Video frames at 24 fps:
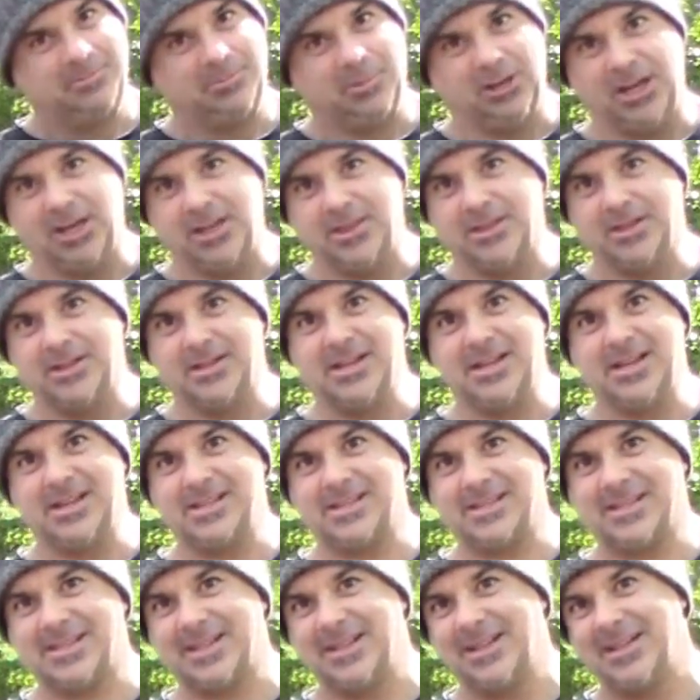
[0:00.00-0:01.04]
played the
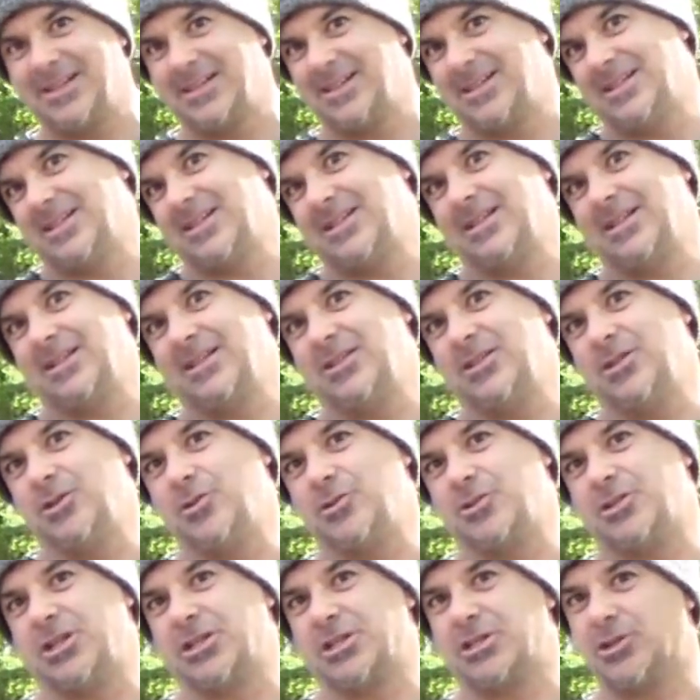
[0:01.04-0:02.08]
disc,
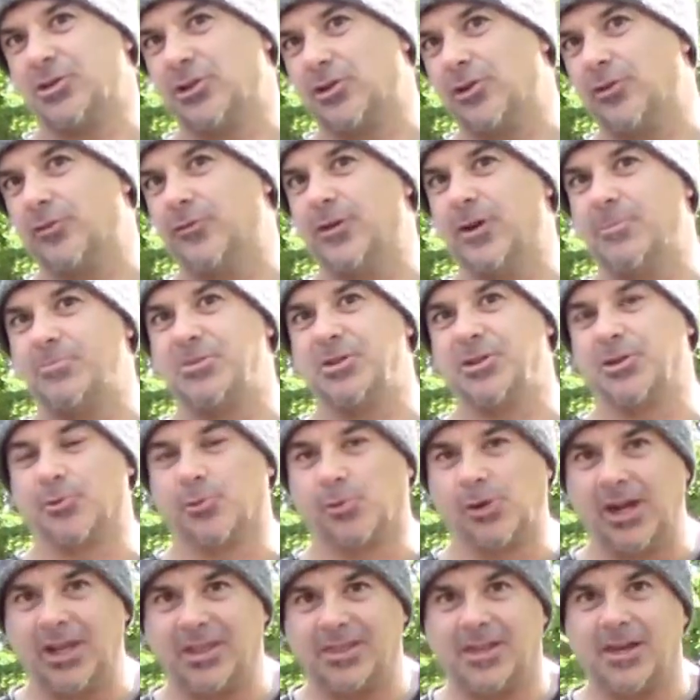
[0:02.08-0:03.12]
used its curve up to the
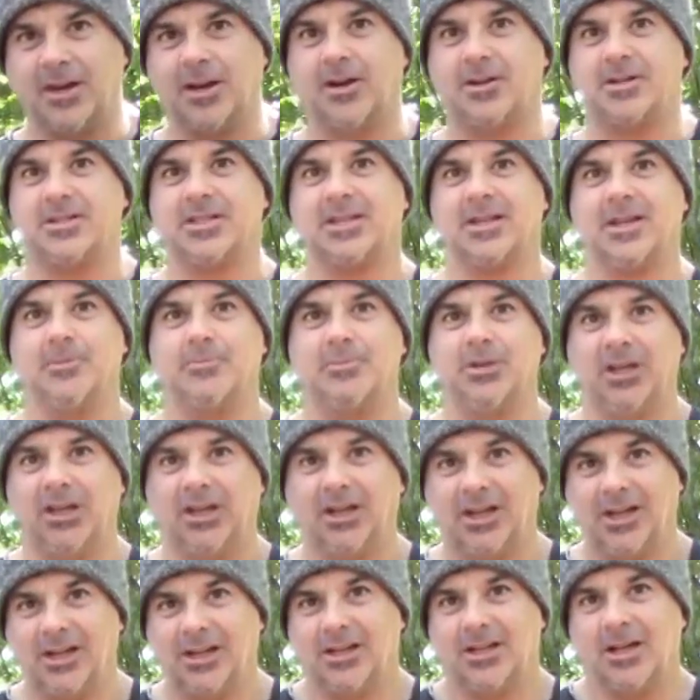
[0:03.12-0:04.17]
right there to get me
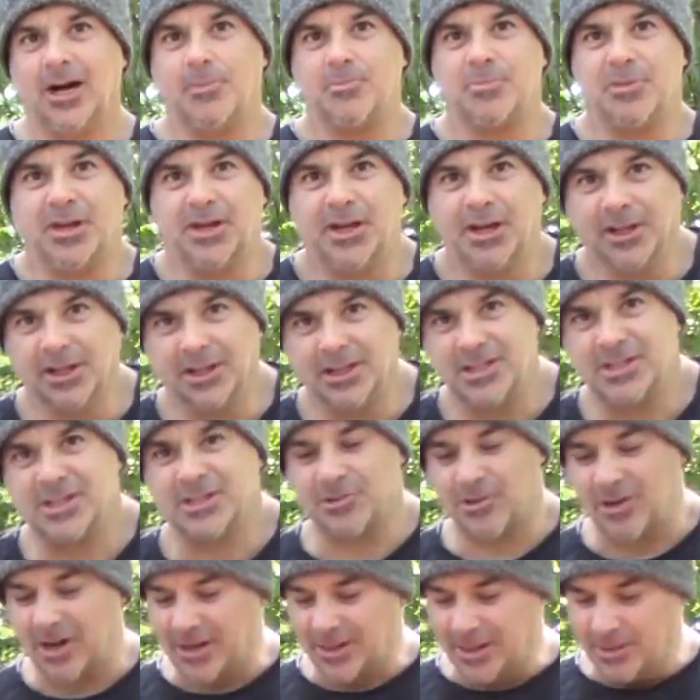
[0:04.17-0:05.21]
up the hill and
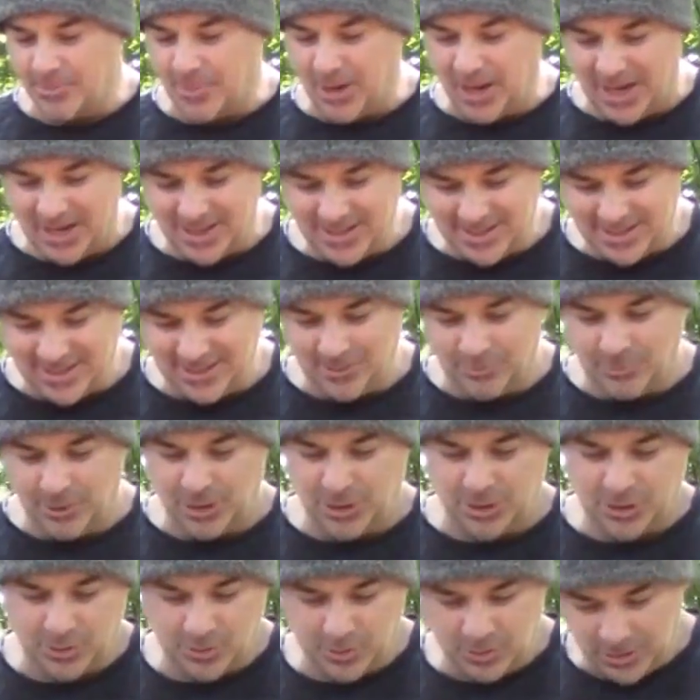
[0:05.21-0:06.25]
straight at the basket,
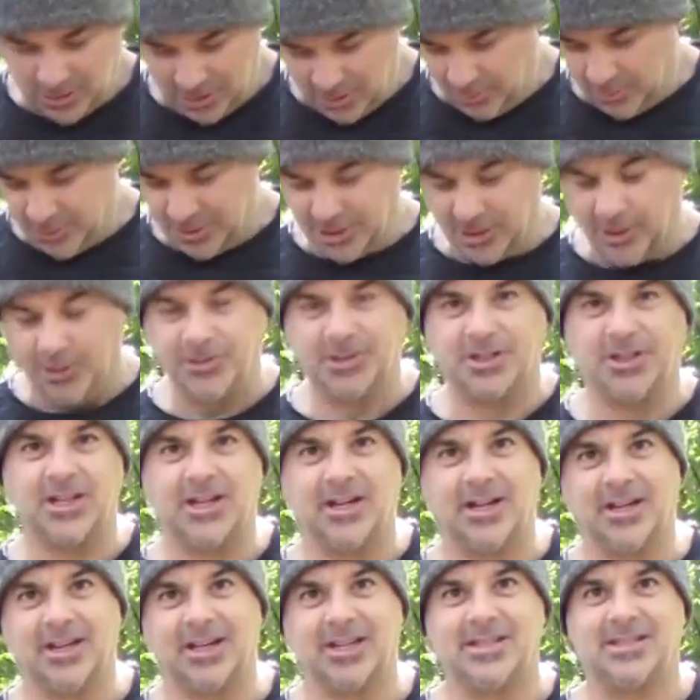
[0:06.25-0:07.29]
which resulted
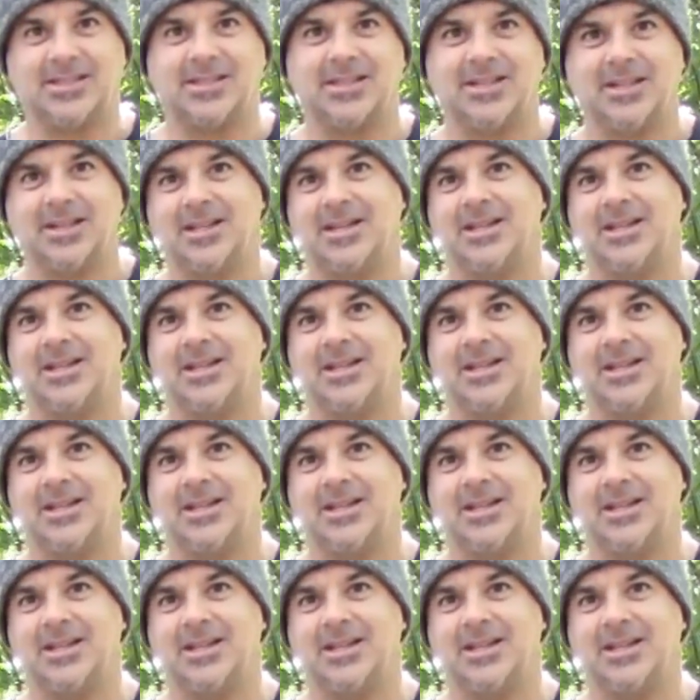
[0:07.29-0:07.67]
in a nice